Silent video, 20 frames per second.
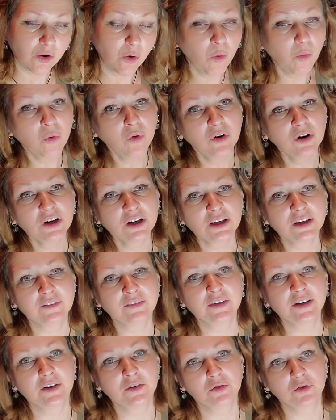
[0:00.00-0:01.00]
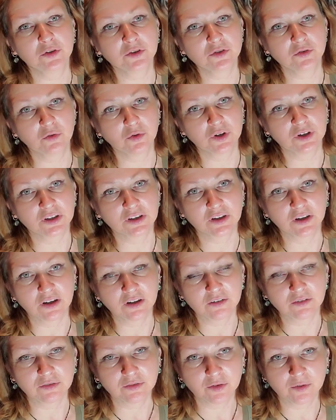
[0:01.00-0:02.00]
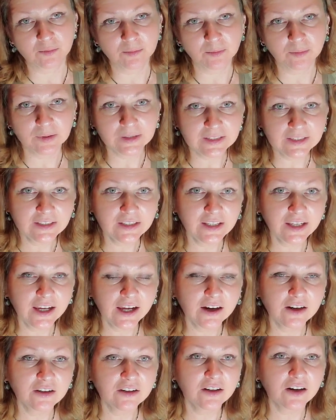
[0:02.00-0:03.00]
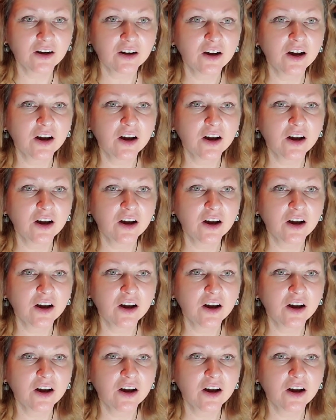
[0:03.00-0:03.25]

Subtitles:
Or if they will work from plein air